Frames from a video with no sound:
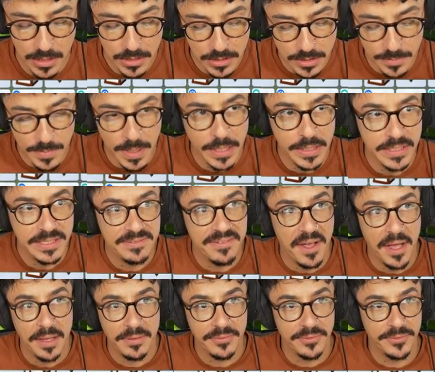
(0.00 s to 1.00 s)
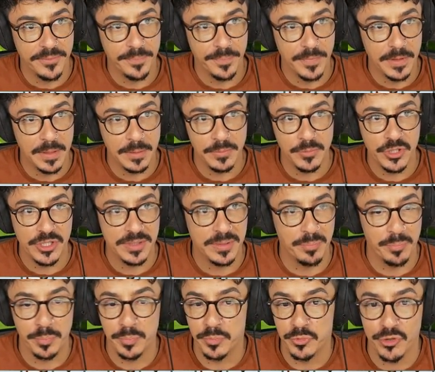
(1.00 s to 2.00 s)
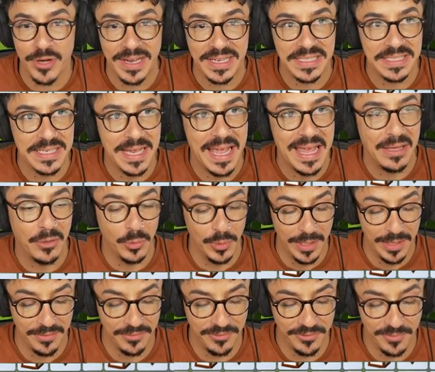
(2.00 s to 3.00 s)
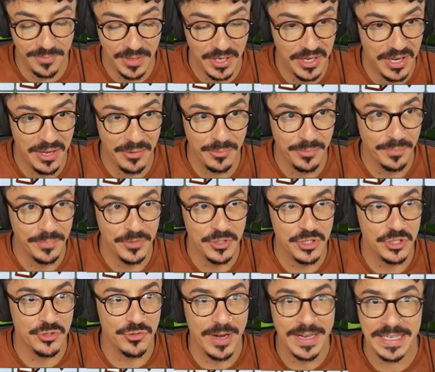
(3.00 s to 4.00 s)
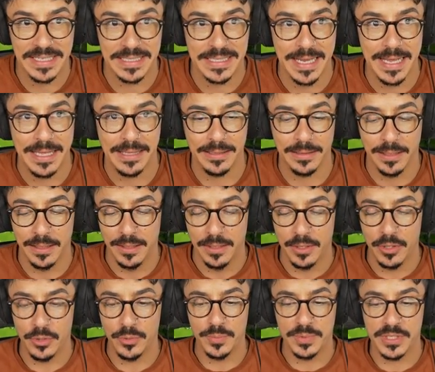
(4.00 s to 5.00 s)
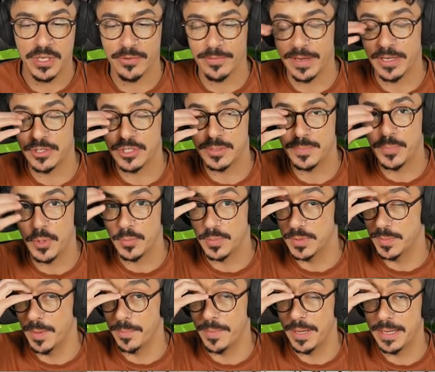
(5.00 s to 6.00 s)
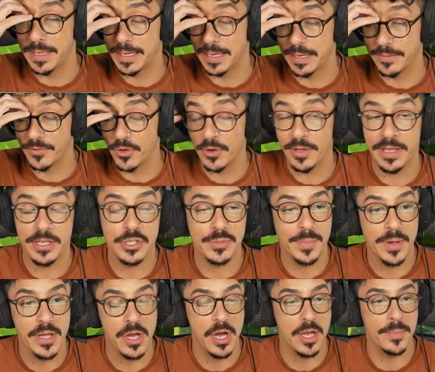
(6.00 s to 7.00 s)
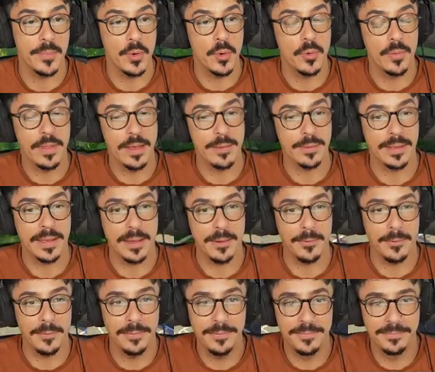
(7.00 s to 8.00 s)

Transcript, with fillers: to minus five and just drag it to hell, love. You know, just drag it to hell. Oops, sorry, I just booped my mic and I've got itch my eyeball. There we go.